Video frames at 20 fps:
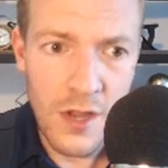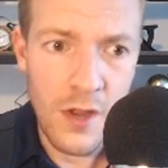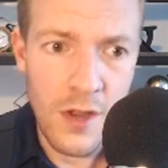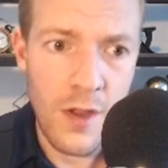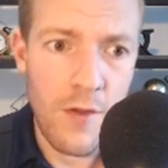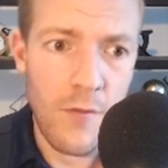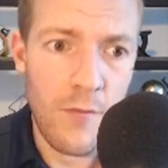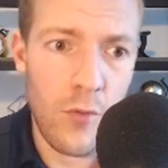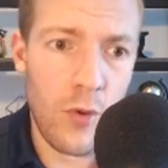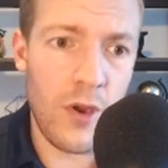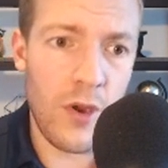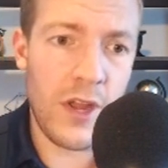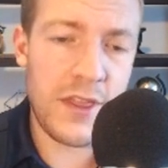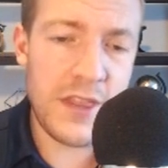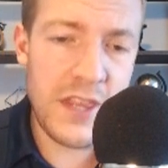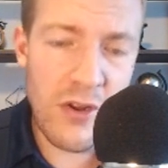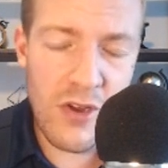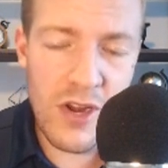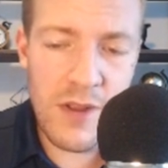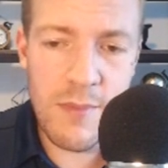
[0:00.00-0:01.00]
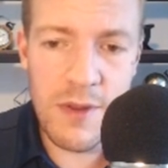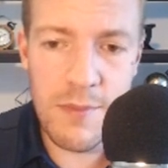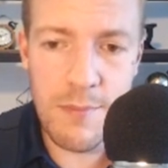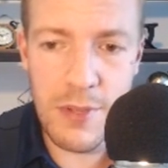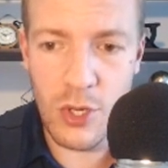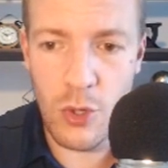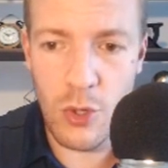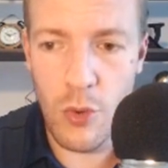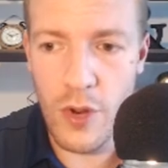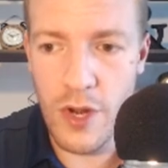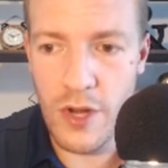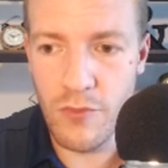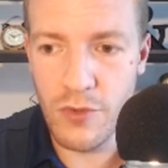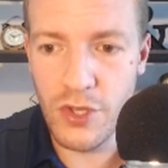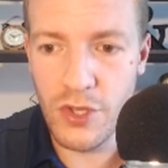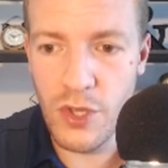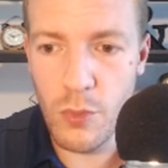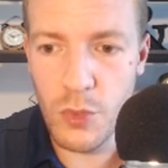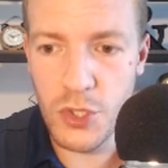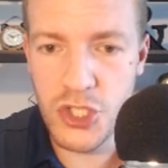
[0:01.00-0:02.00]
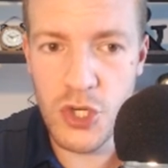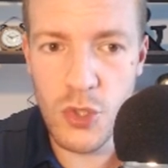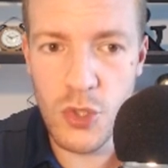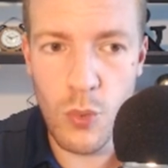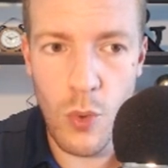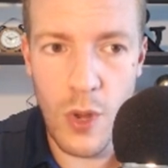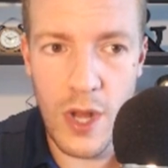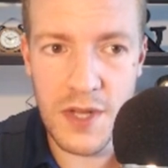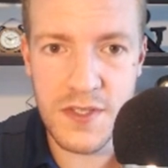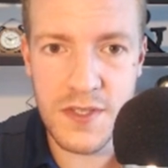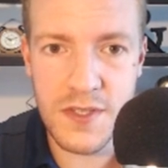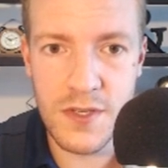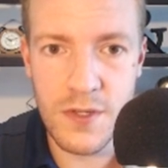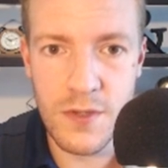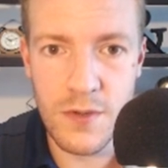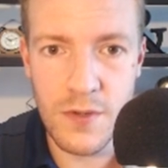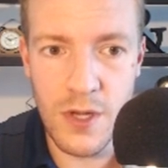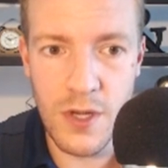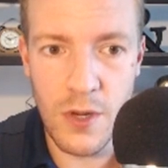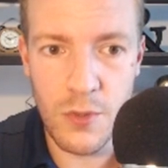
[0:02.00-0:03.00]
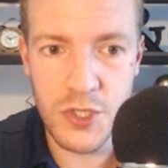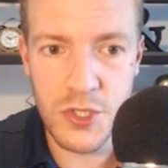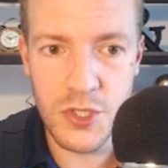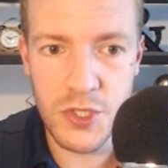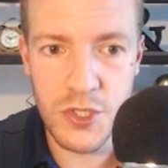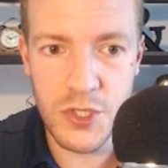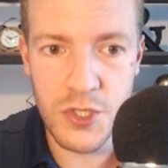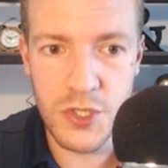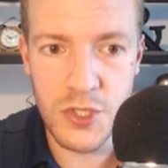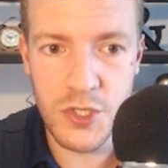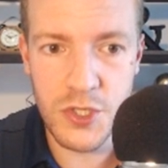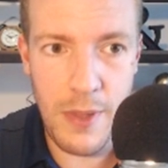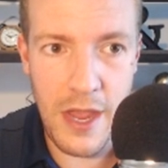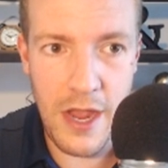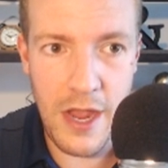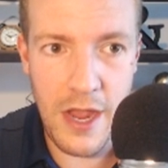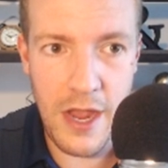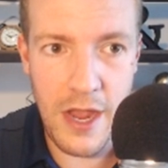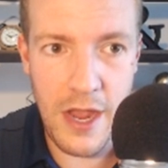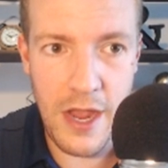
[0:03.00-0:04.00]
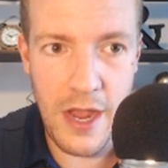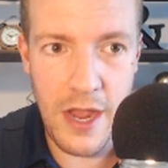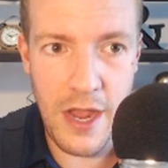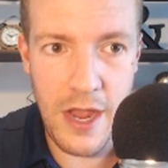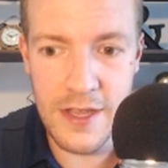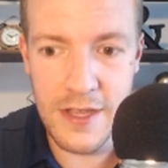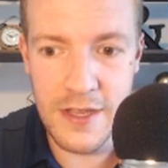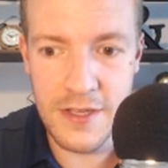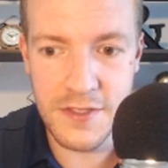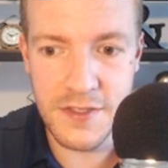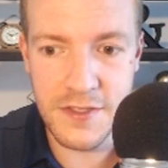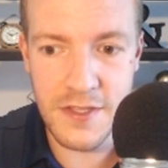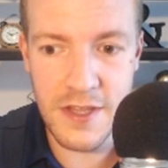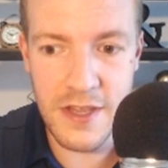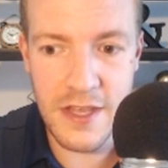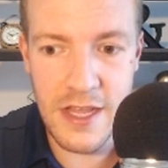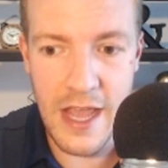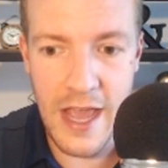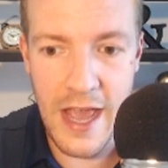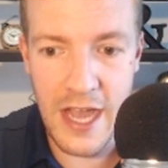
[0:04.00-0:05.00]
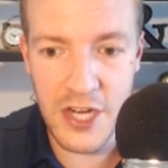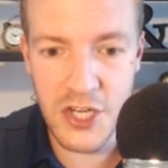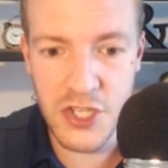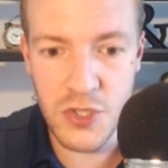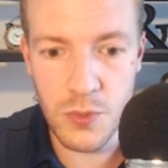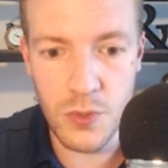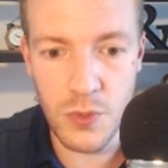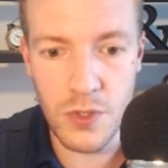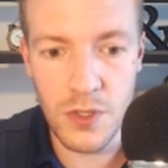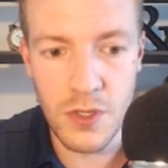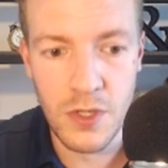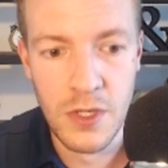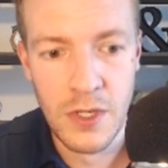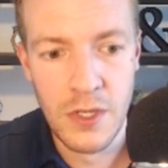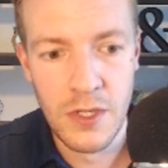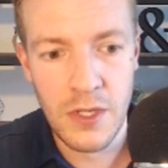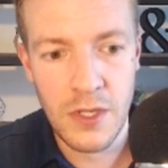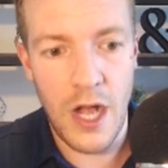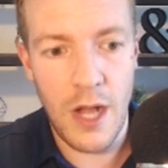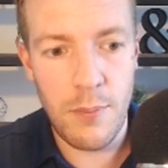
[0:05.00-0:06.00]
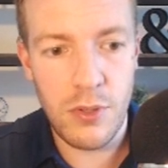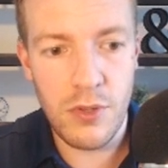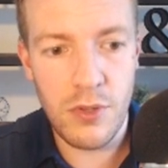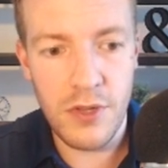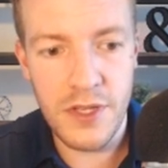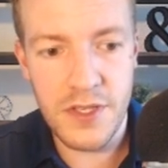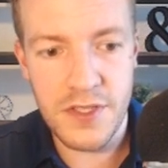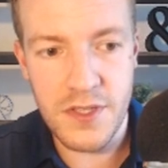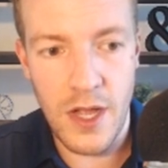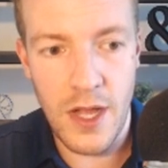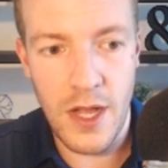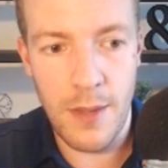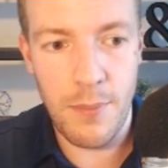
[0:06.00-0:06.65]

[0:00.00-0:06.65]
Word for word: for Ethereum and Bitcoin, really what you want to, you know, what you want to compare is the actual I'll pull this up